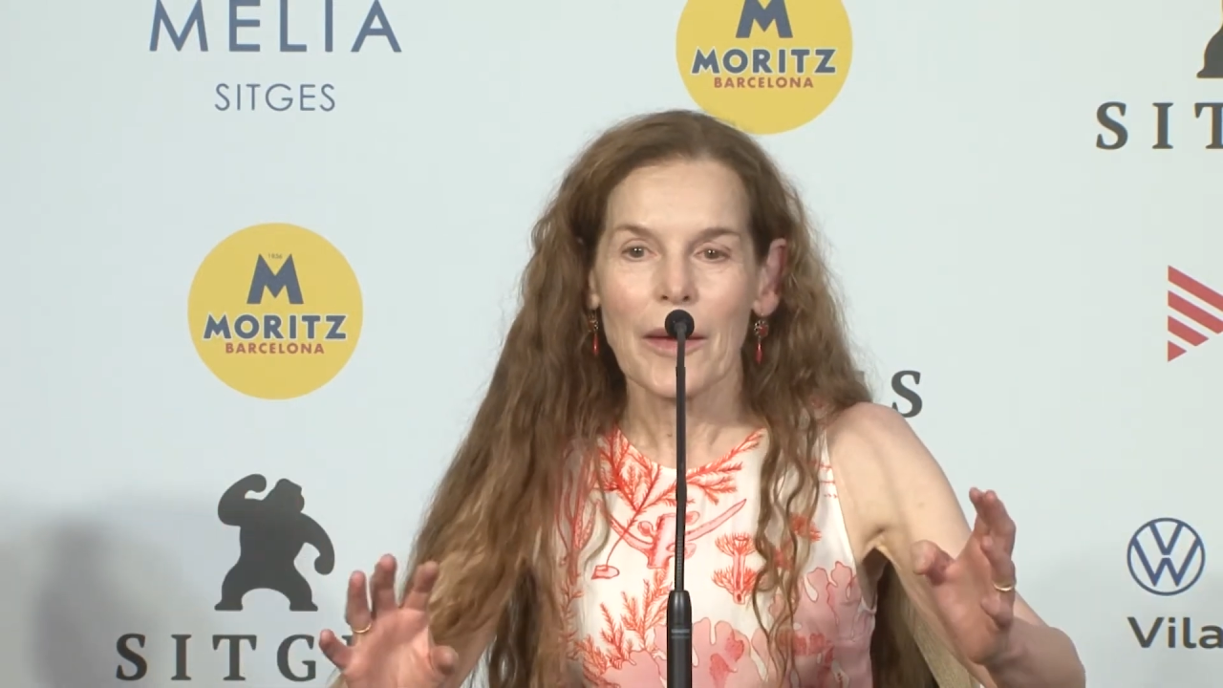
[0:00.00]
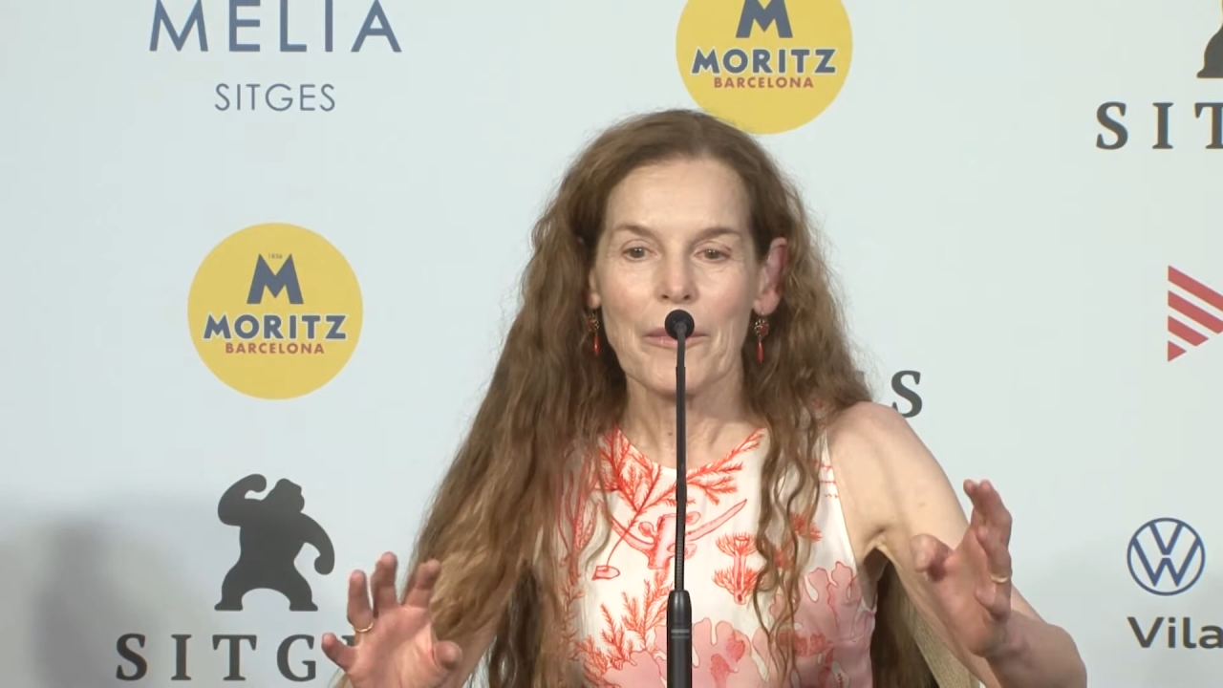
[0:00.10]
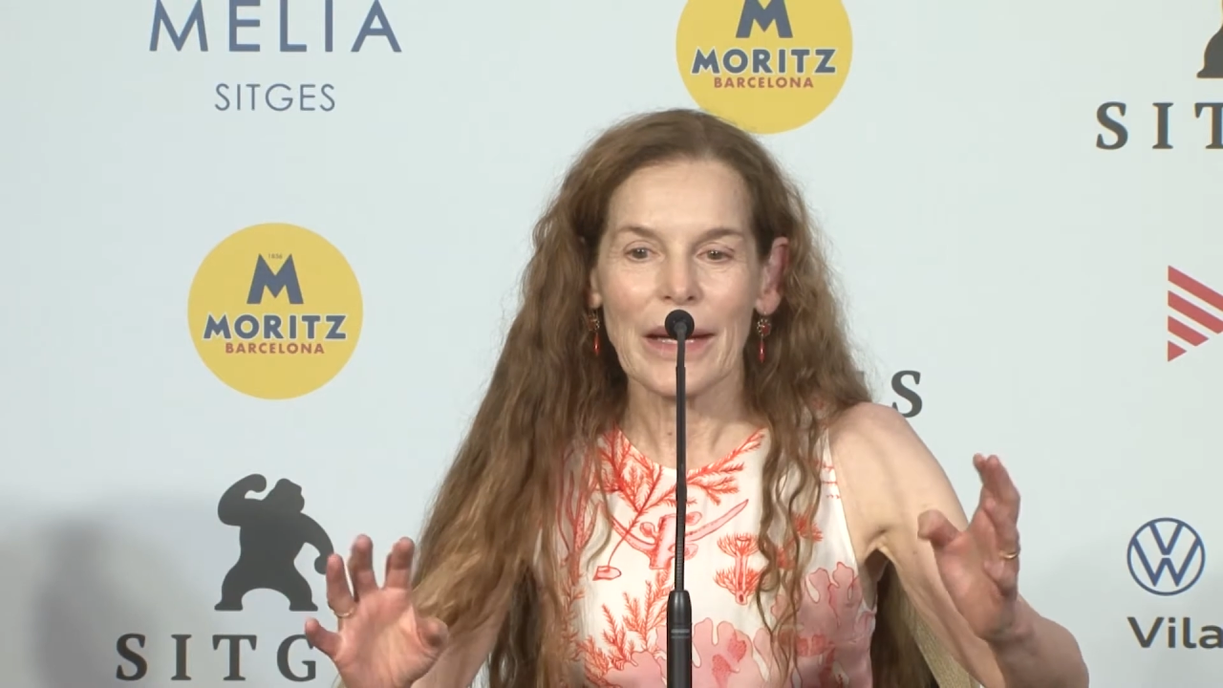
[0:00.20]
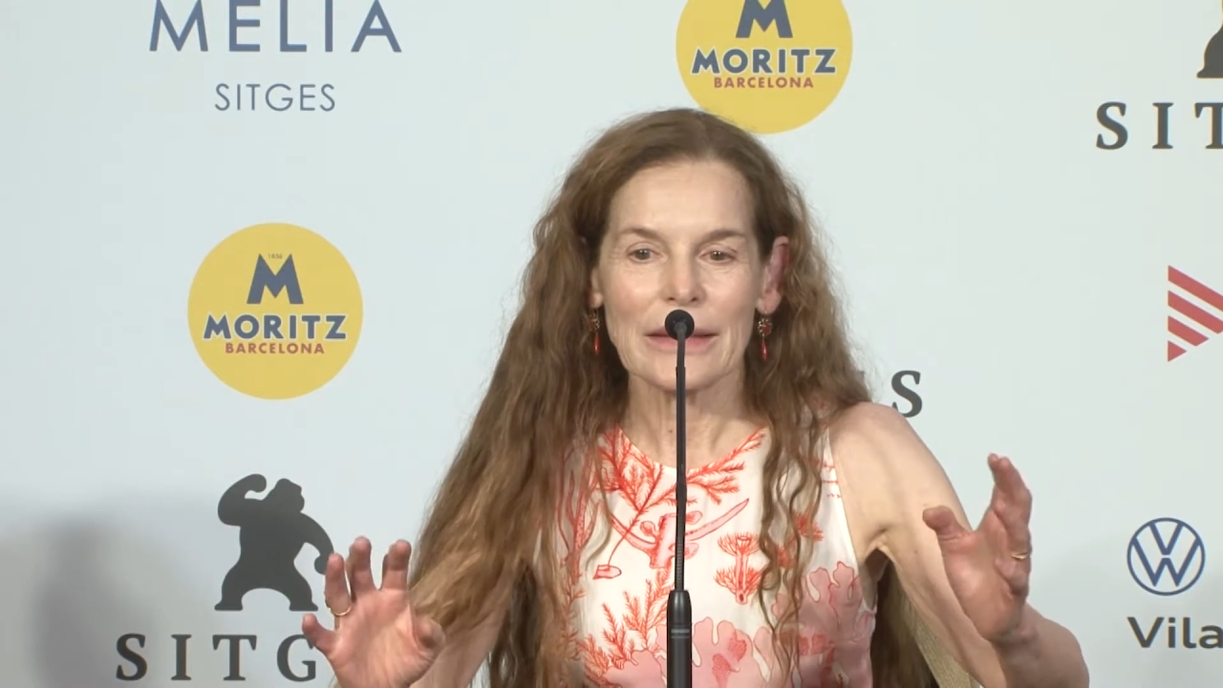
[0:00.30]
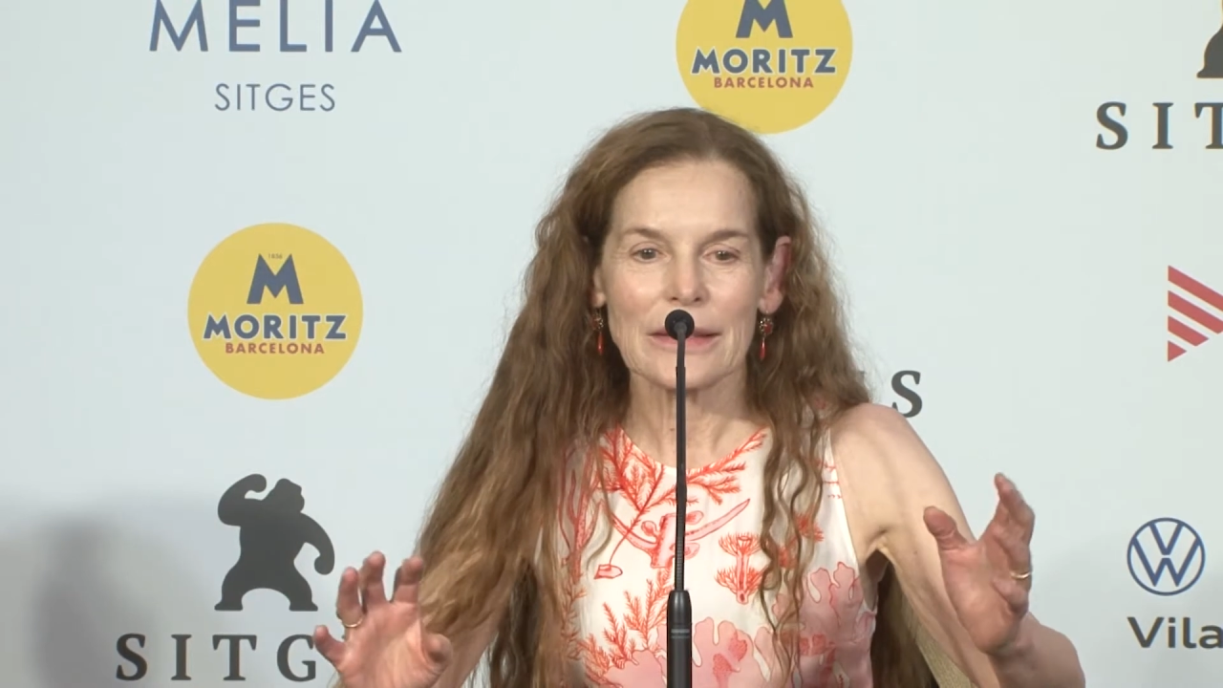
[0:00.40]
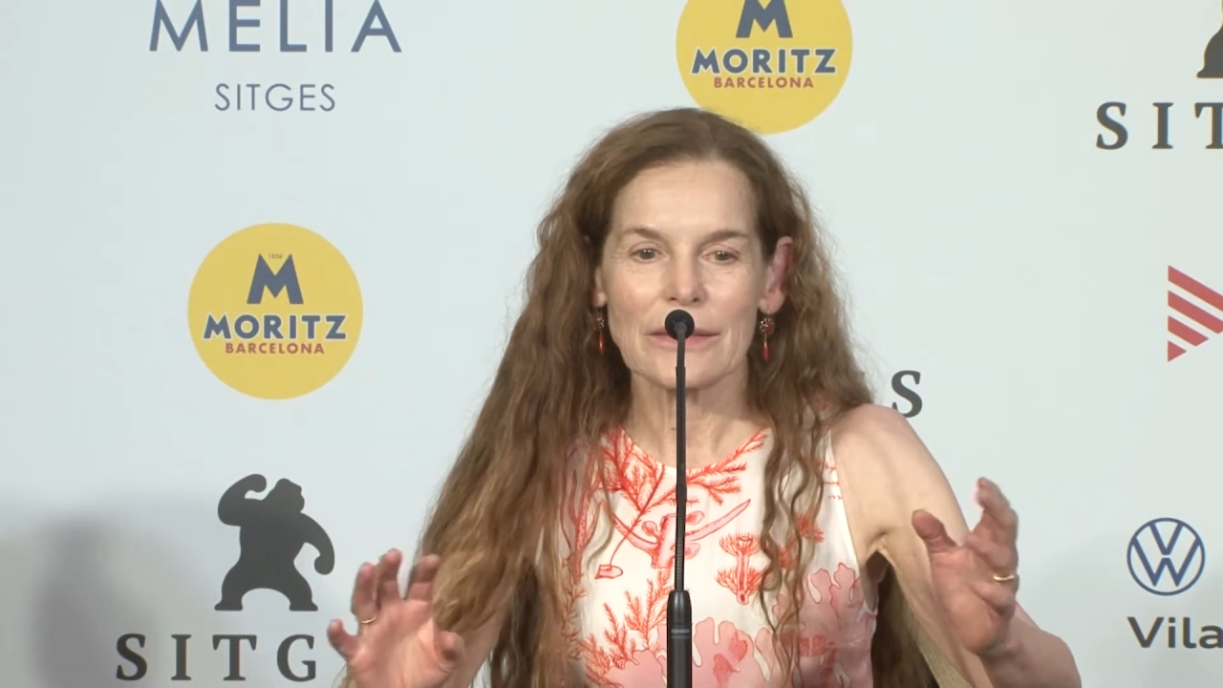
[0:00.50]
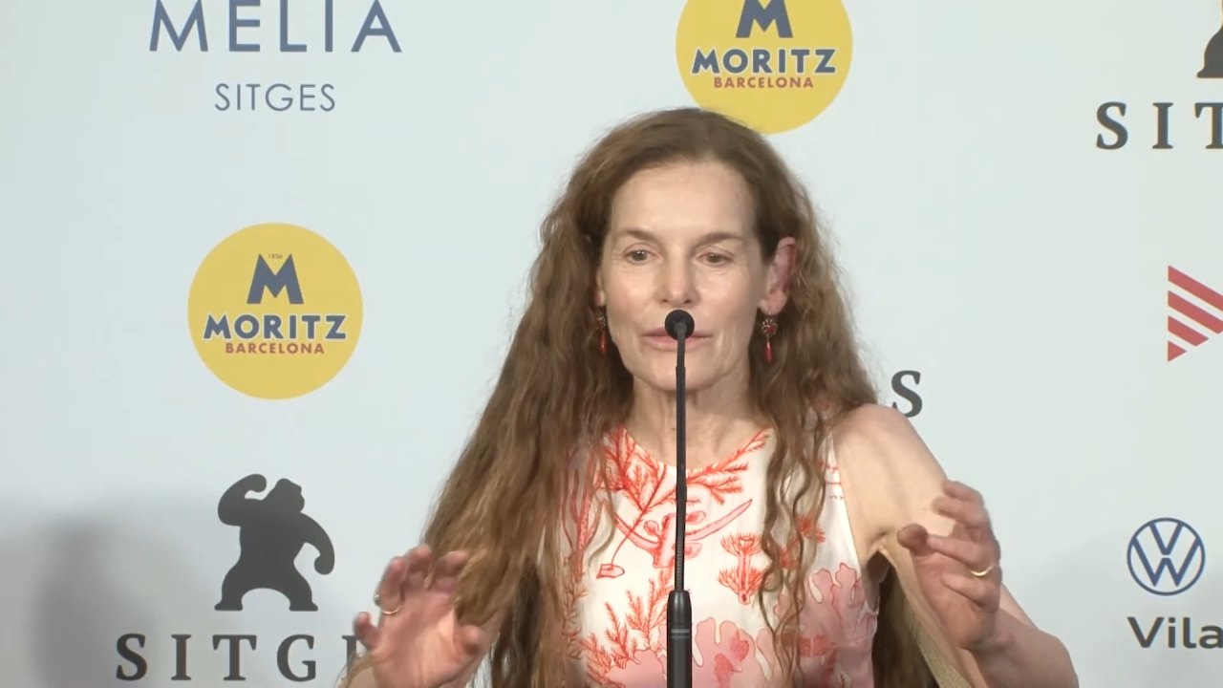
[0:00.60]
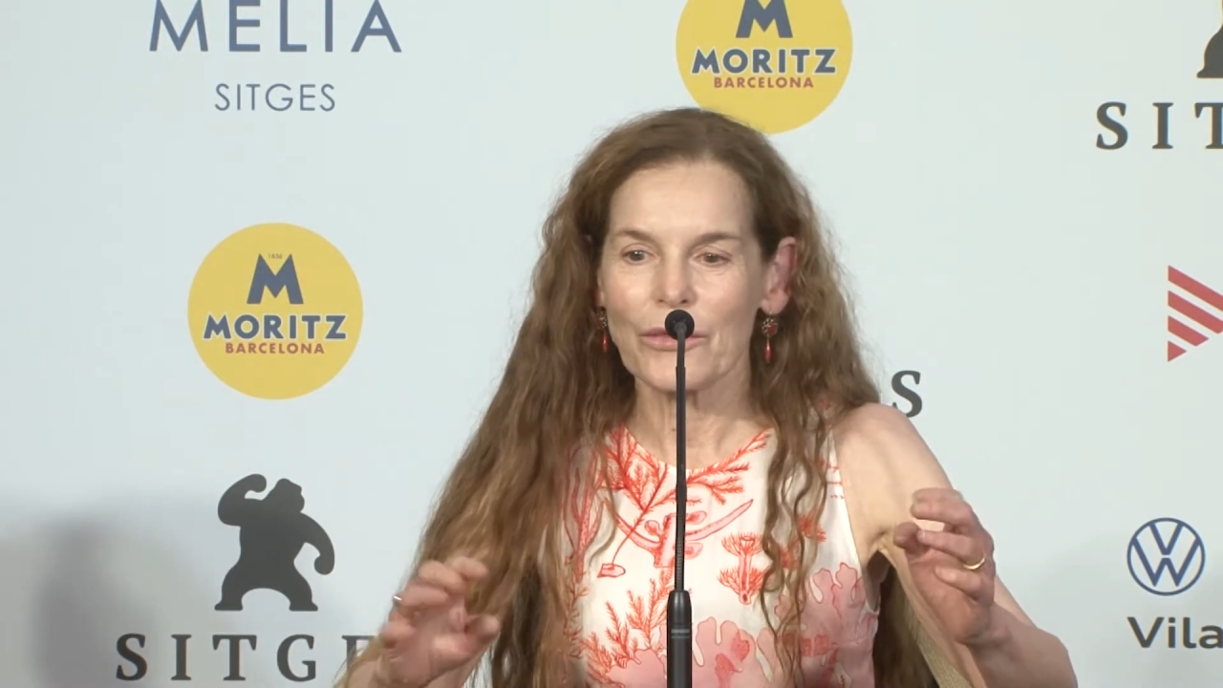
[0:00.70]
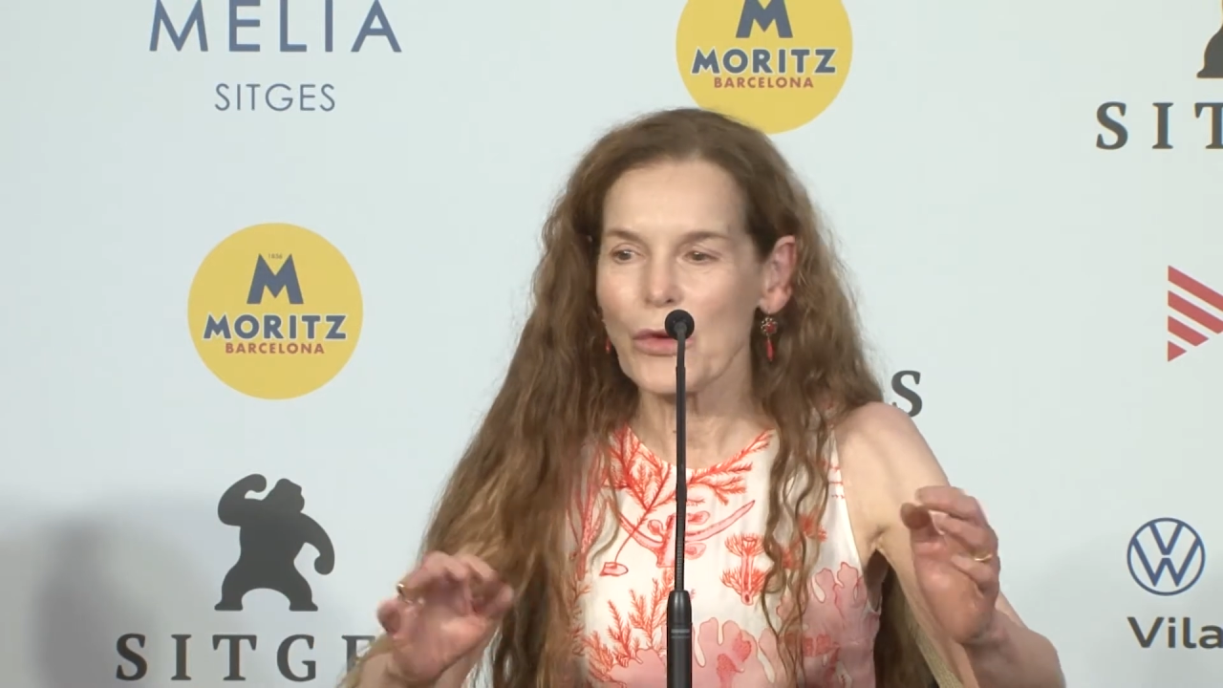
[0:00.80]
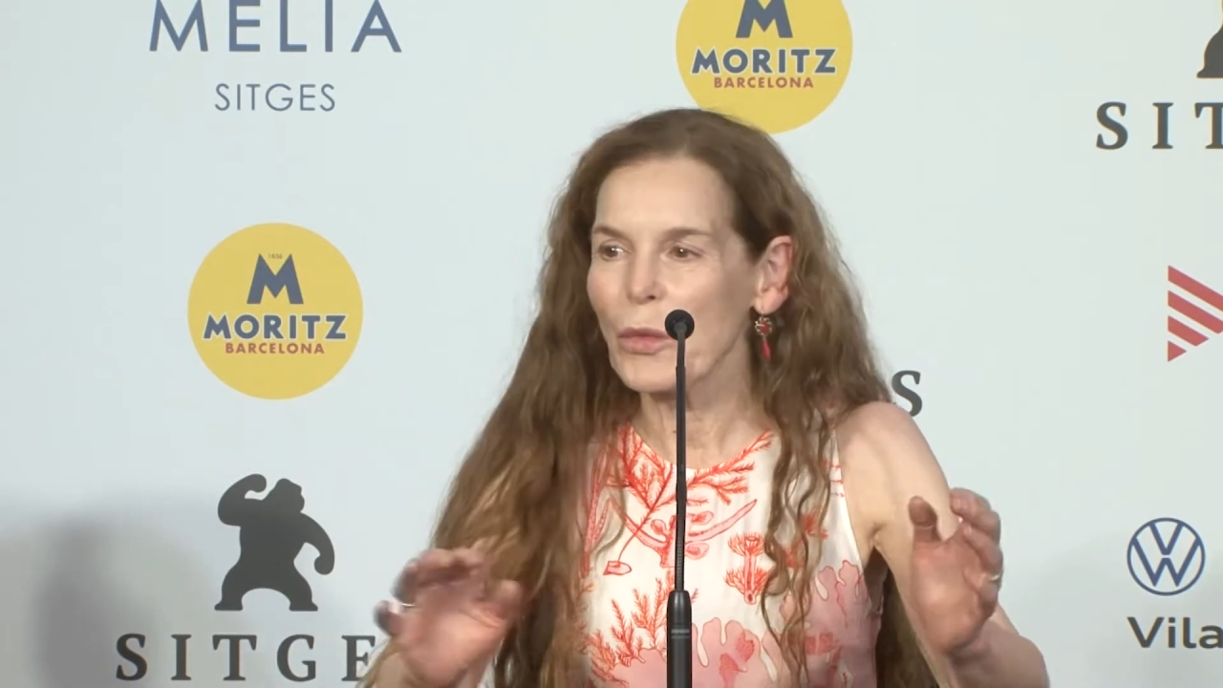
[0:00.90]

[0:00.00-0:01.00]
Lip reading: but for